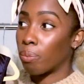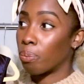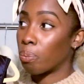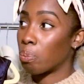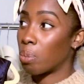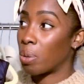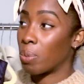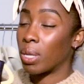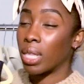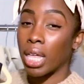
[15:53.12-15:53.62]

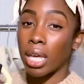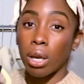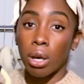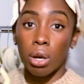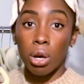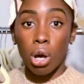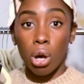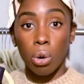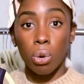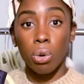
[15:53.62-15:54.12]
maybe like a
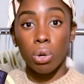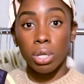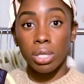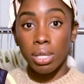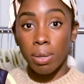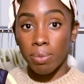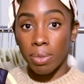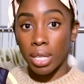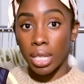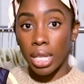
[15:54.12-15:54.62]
coat or
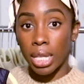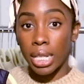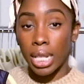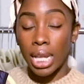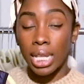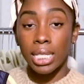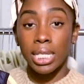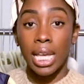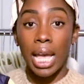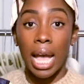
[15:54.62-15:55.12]
something like
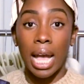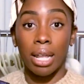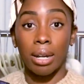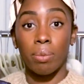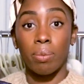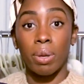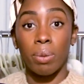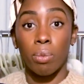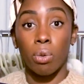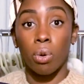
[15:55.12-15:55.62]
that to add a
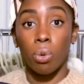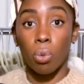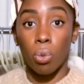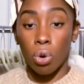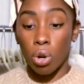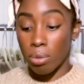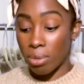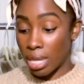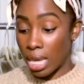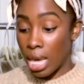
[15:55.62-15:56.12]
bit more
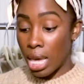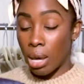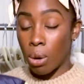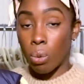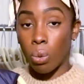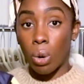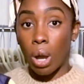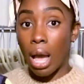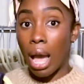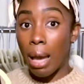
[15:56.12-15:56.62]
warmth.
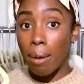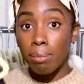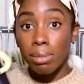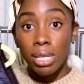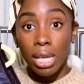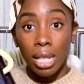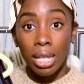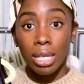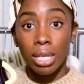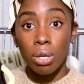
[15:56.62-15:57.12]
I'm
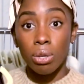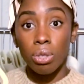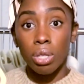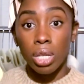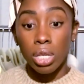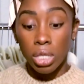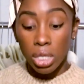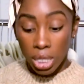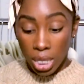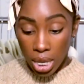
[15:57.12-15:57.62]
telling you,
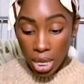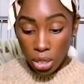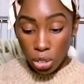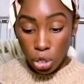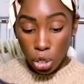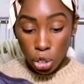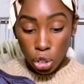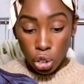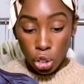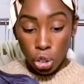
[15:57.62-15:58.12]
these things
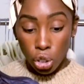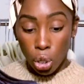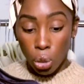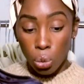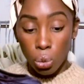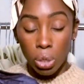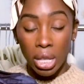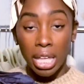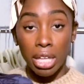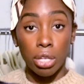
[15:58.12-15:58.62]
are so,
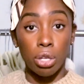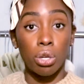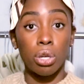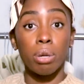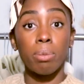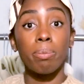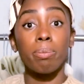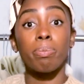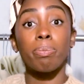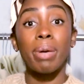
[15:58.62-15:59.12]
like, you
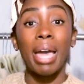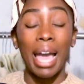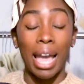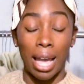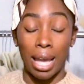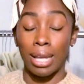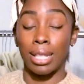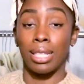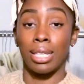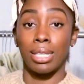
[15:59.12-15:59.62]
can
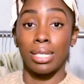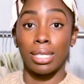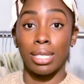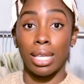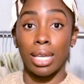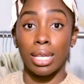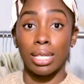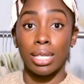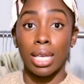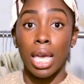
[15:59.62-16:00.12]
pack these
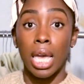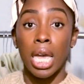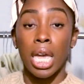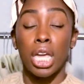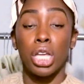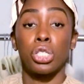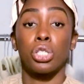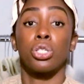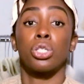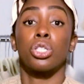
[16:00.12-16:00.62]
things
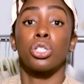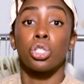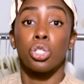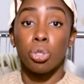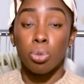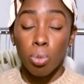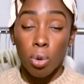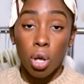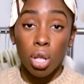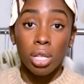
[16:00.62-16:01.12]
into the
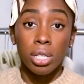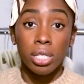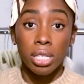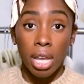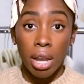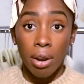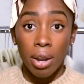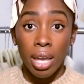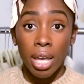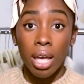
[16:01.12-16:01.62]
smallest
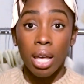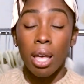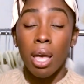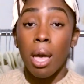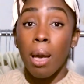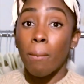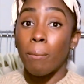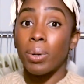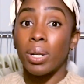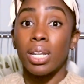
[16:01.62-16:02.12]
area,
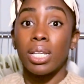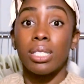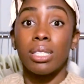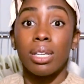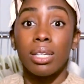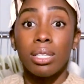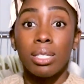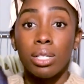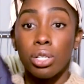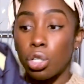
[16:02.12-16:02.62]
but it
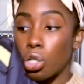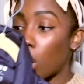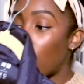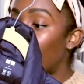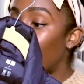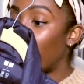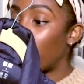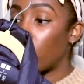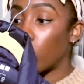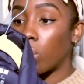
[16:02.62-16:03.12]
does the job.
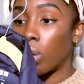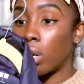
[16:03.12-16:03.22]
I don't